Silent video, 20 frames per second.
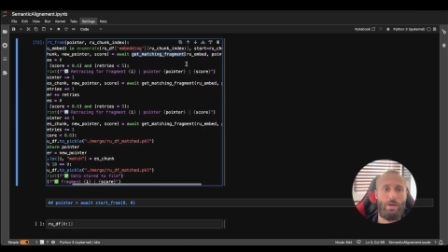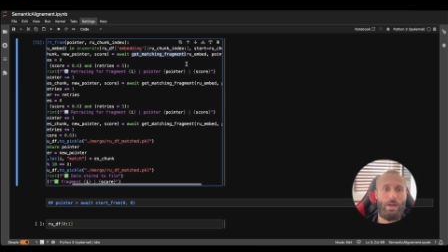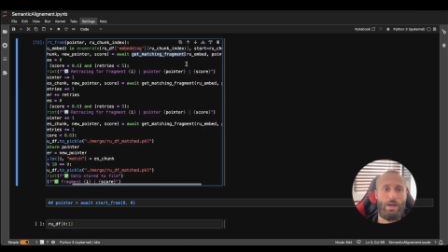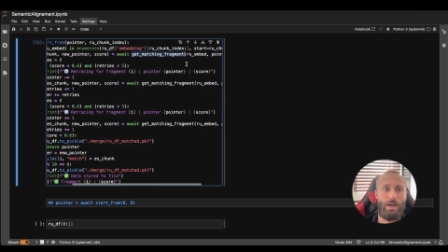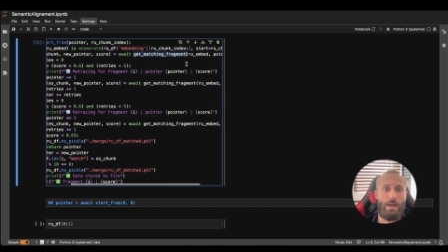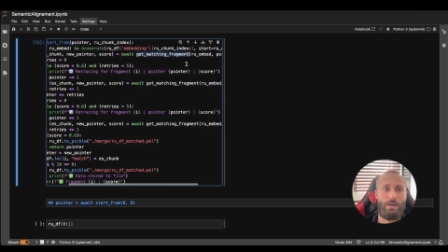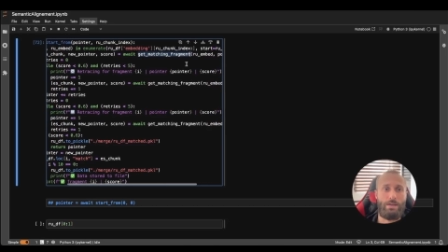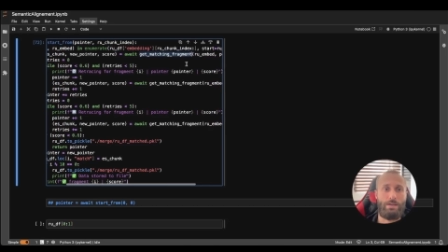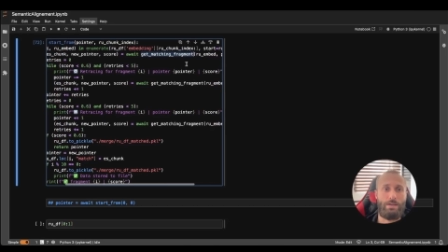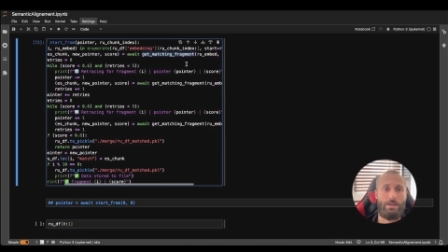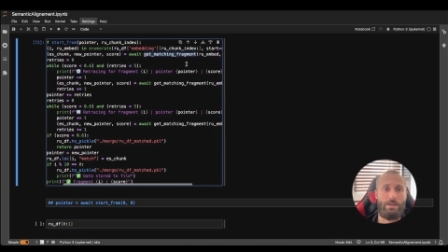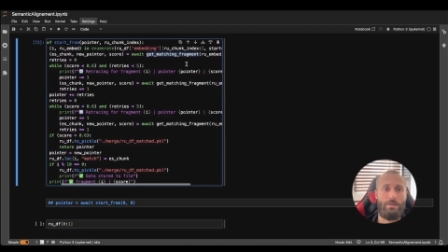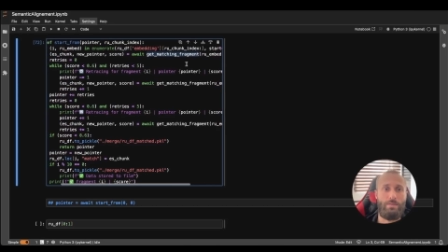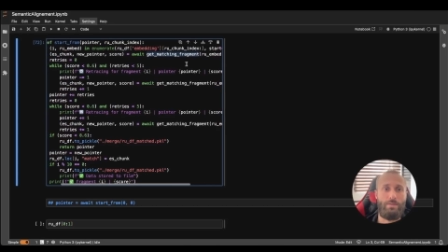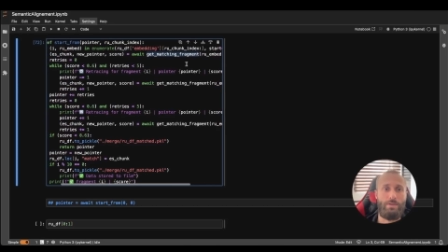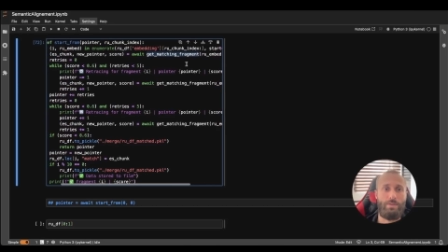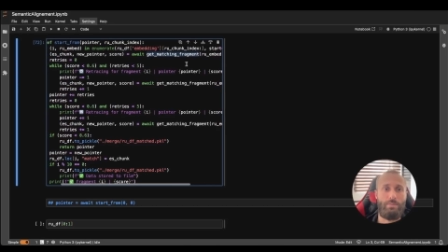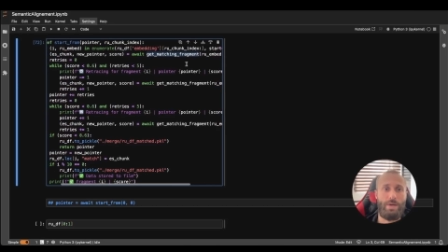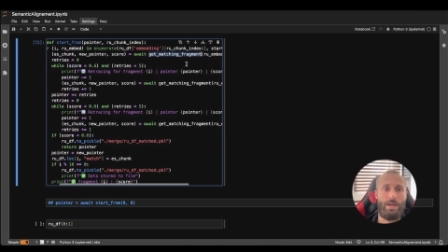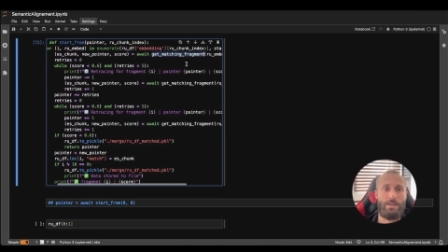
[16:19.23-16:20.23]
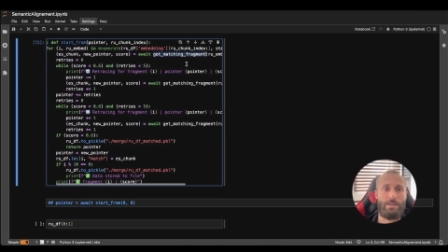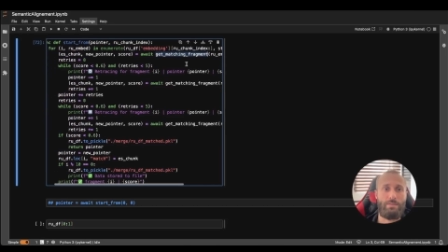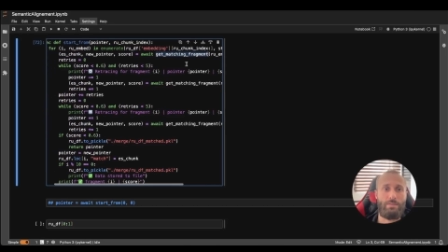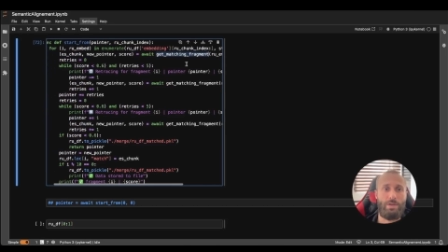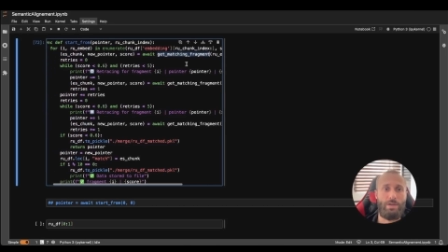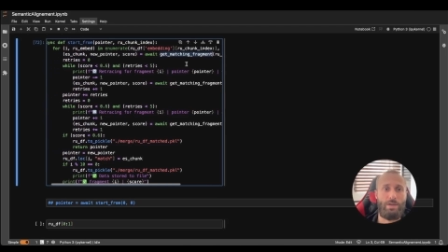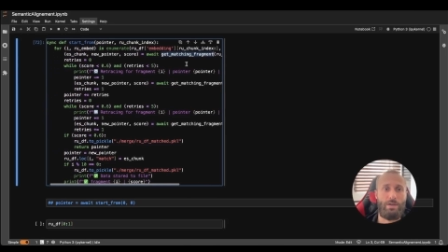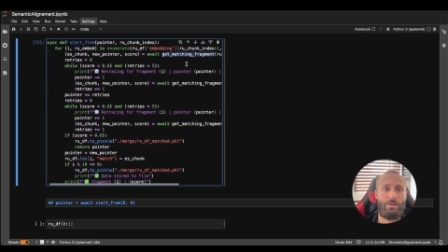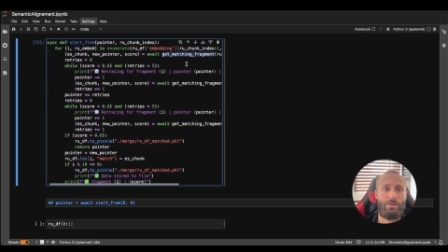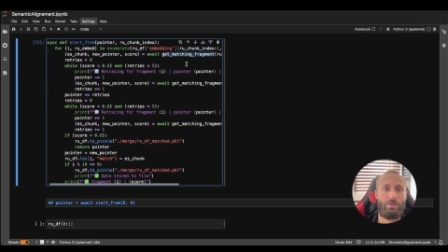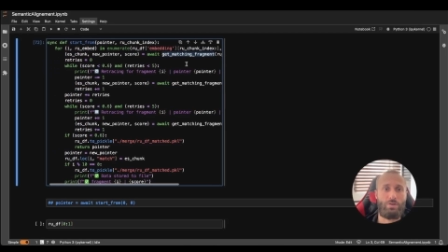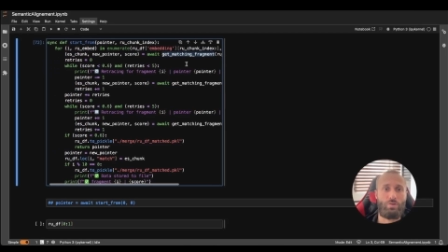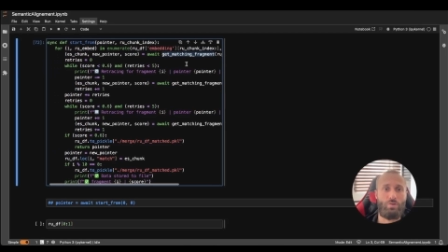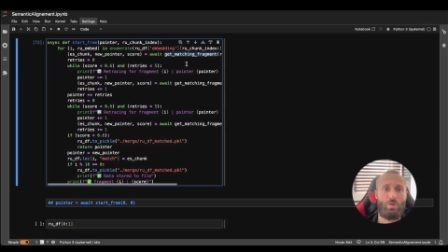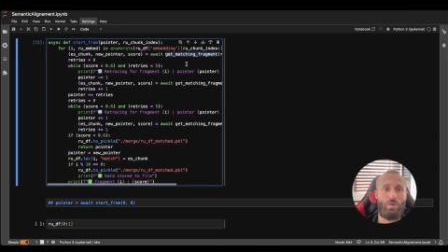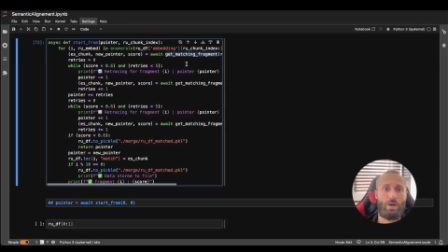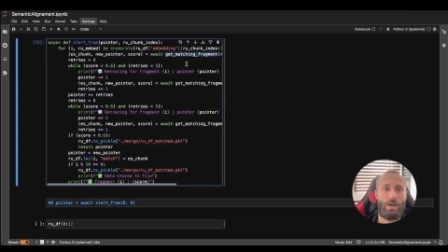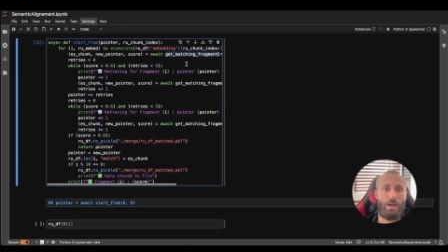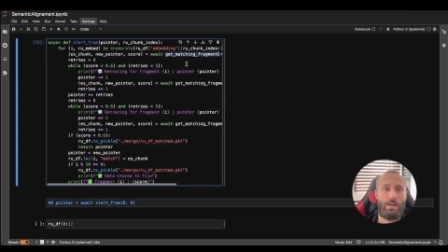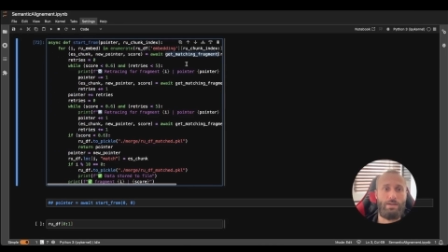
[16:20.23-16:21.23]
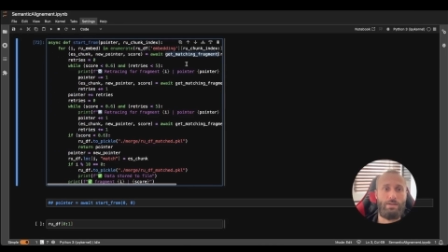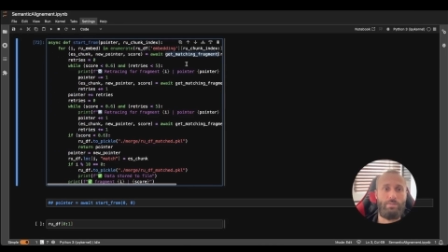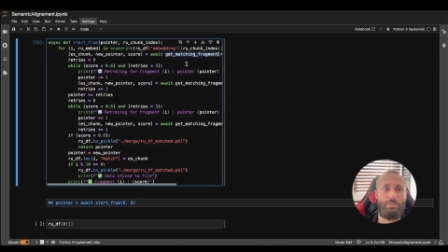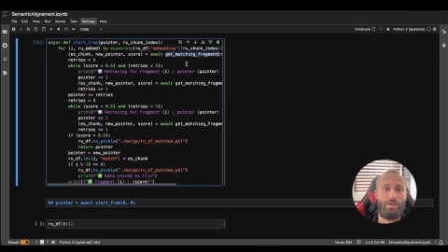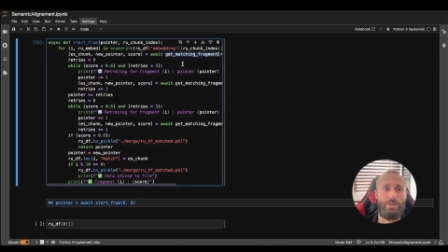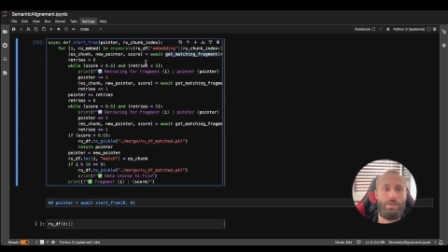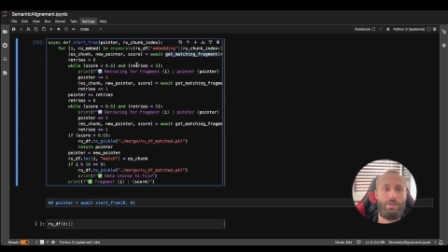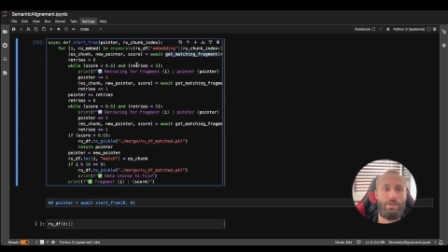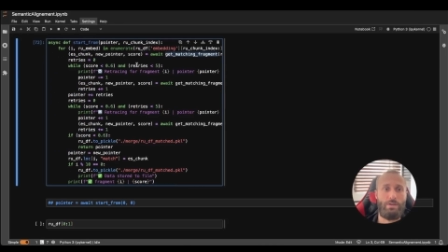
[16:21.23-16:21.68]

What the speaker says: and if the best similarity score had its peak